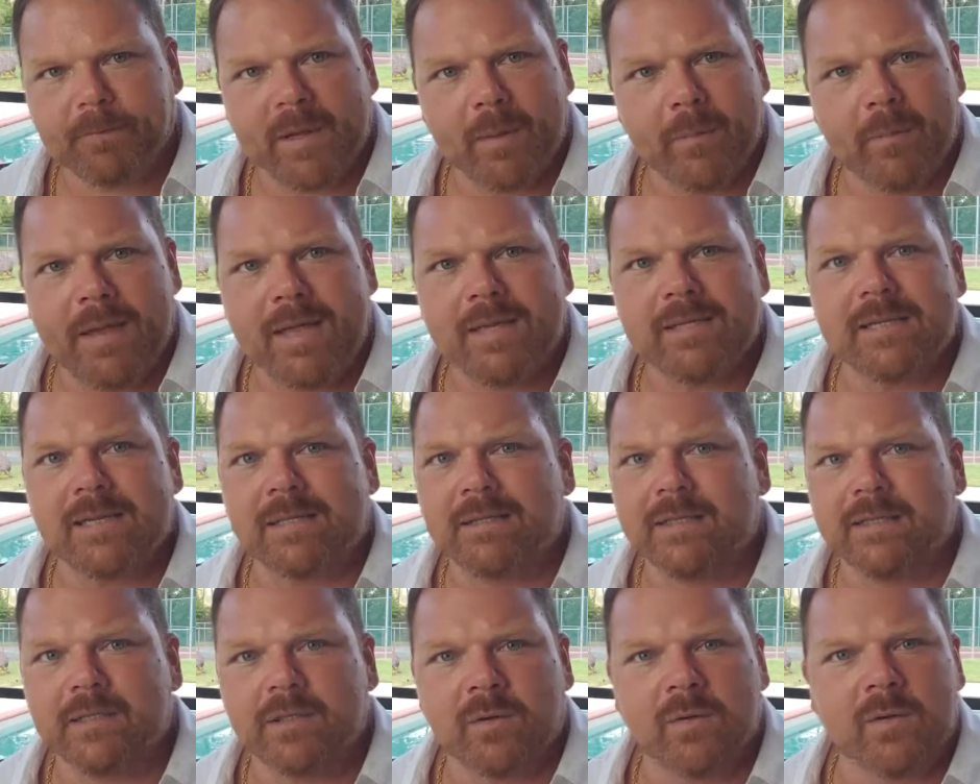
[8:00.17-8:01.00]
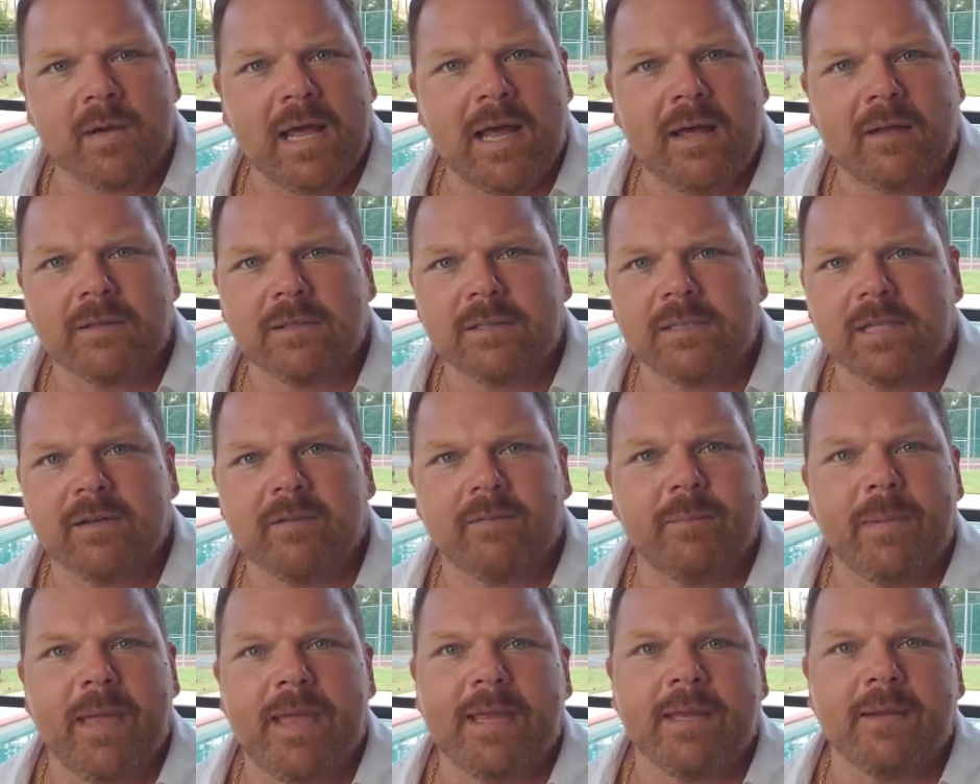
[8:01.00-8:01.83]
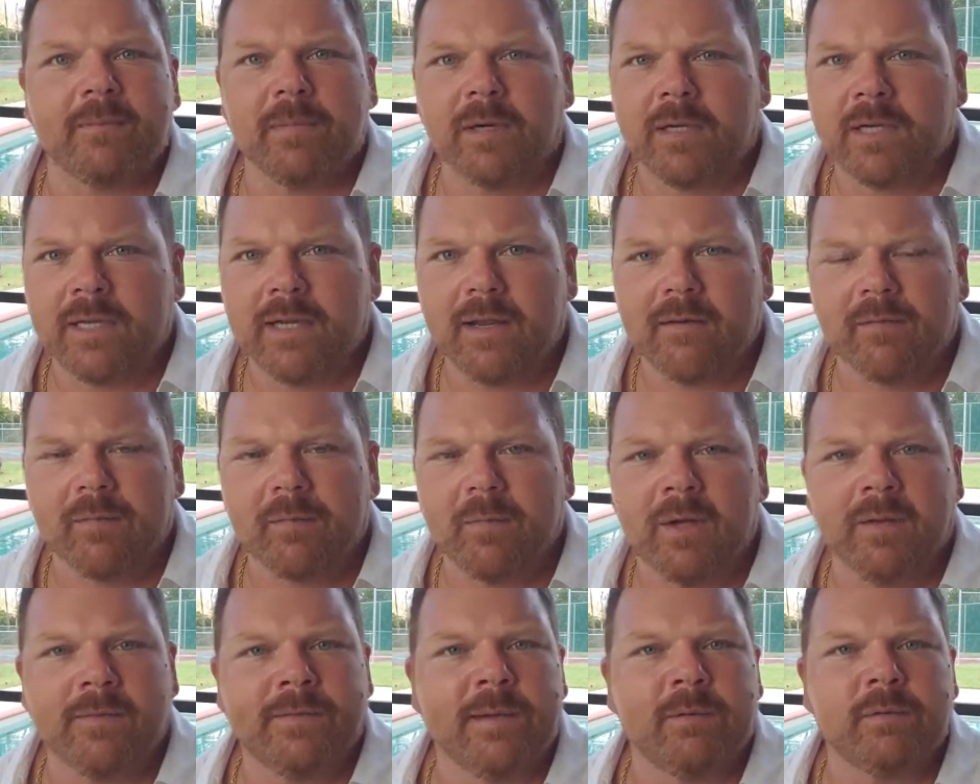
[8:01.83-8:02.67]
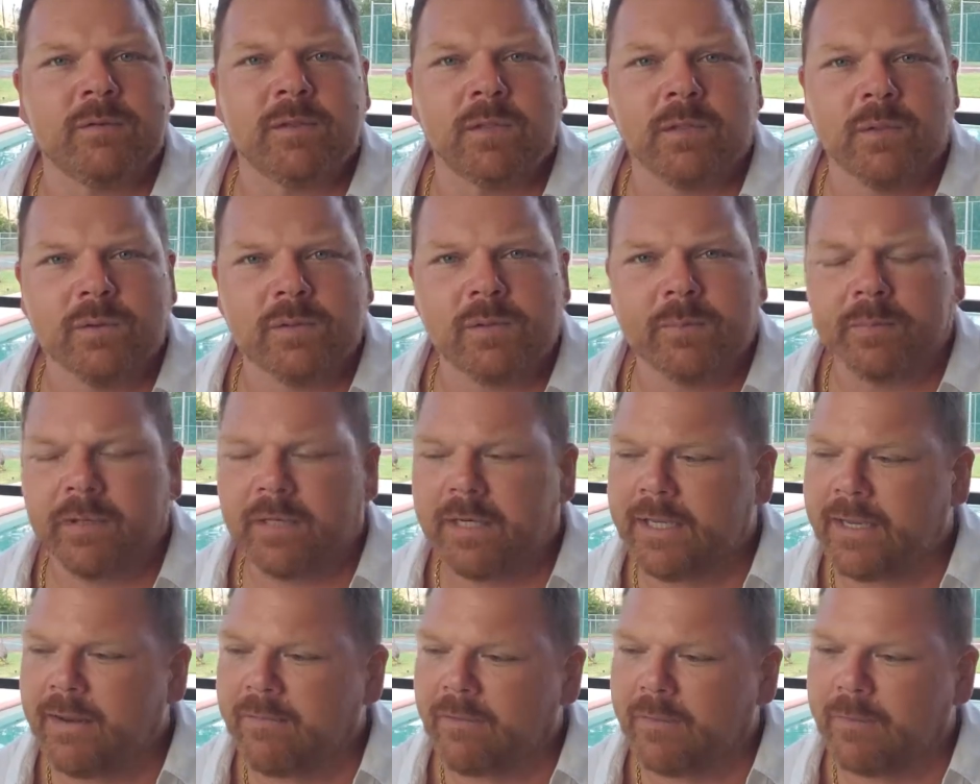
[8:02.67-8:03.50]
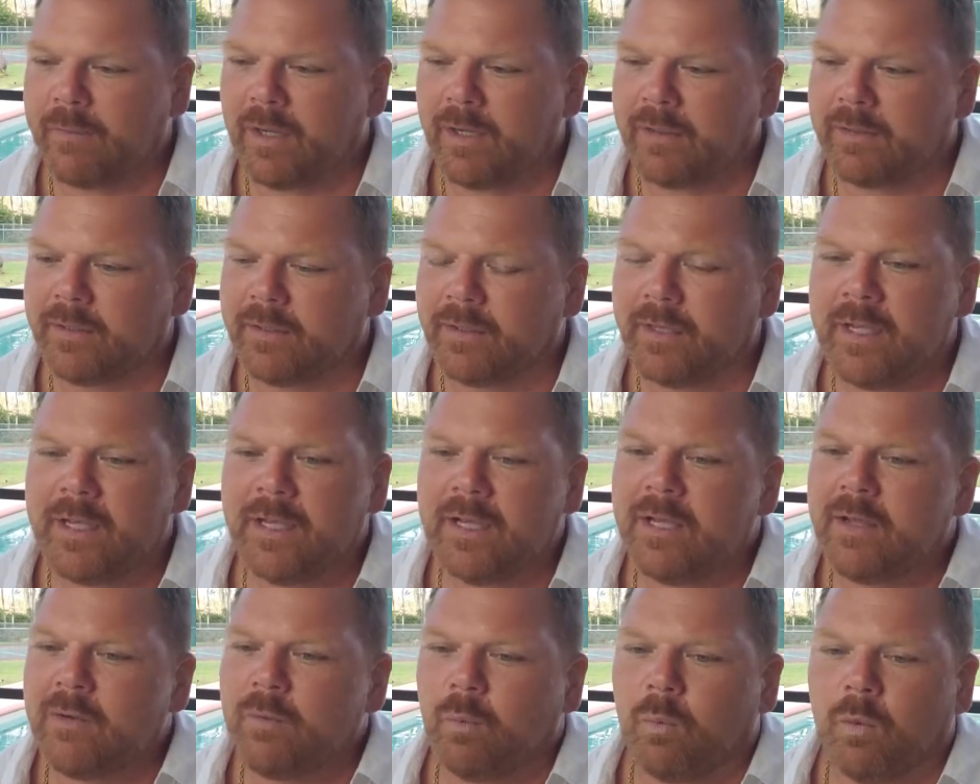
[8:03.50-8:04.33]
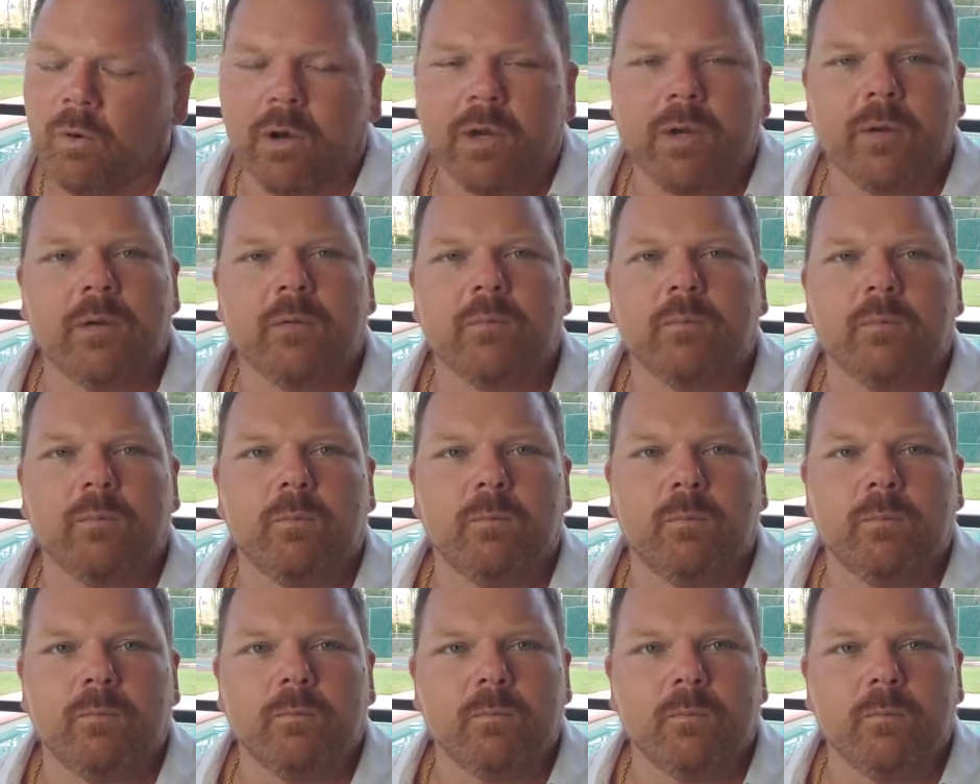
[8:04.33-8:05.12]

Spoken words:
It basically turned out, instead of making money every month, I was losing money every month and working